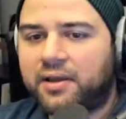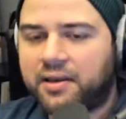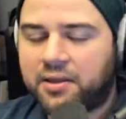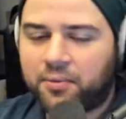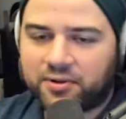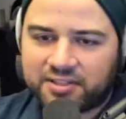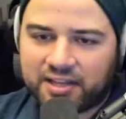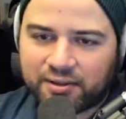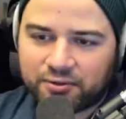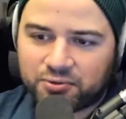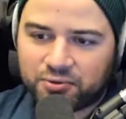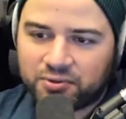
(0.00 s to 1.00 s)
And he wants to get
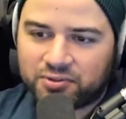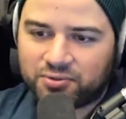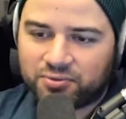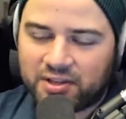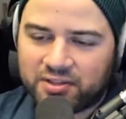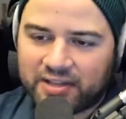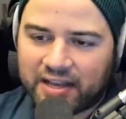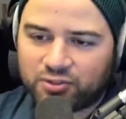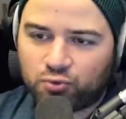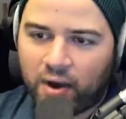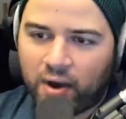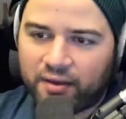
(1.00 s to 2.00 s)
close to his
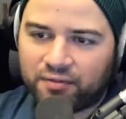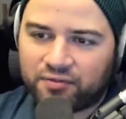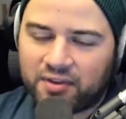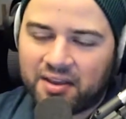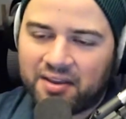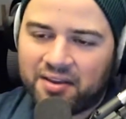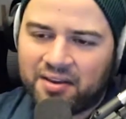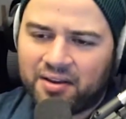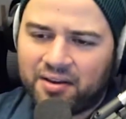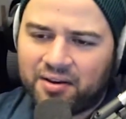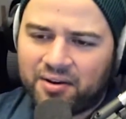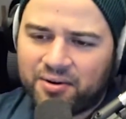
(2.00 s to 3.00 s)
ex-wife,
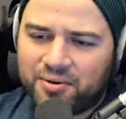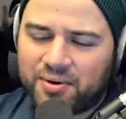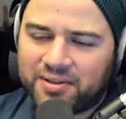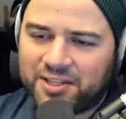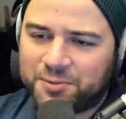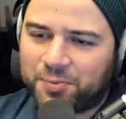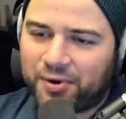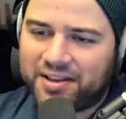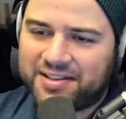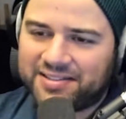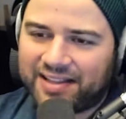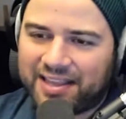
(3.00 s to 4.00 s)
who at this point,
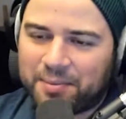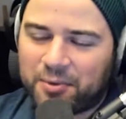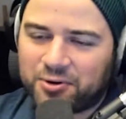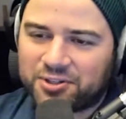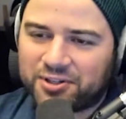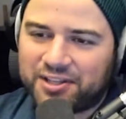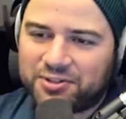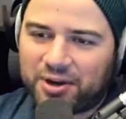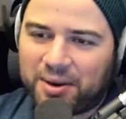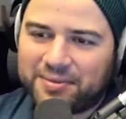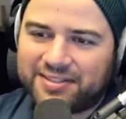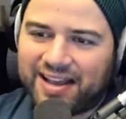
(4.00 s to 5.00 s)
he's like emotionally
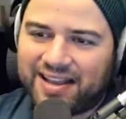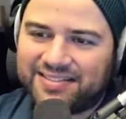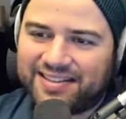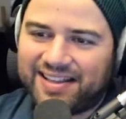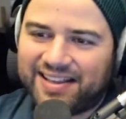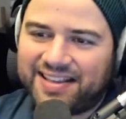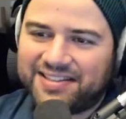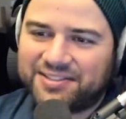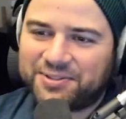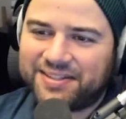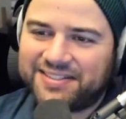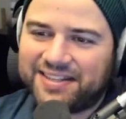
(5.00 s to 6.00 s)
traumatizing. Like he's
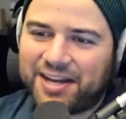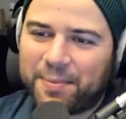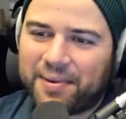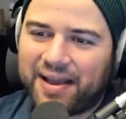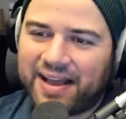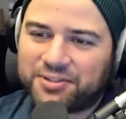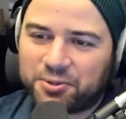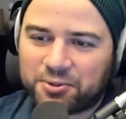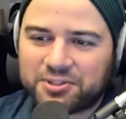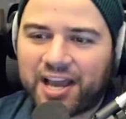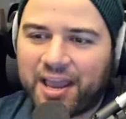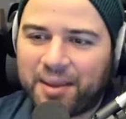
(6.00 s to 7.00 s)
dressing up as her type.